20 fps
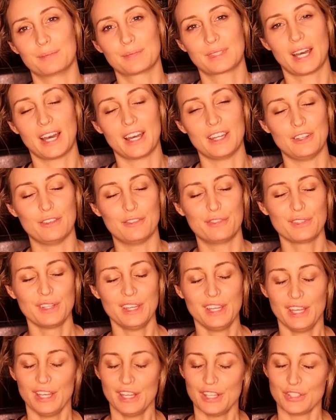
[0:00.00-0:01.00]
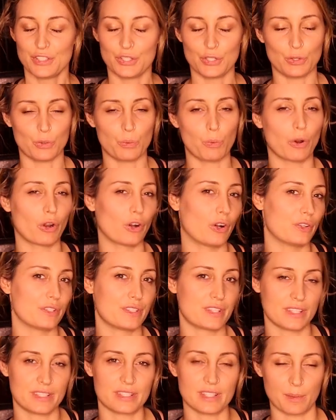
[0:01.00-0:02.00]
kind of two
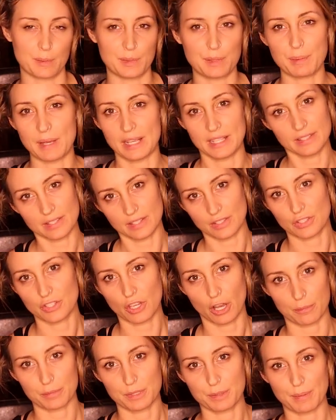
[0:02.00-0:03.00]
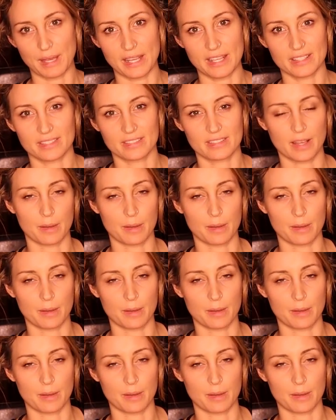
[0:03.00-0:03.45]
worlds, the subspace and topspace.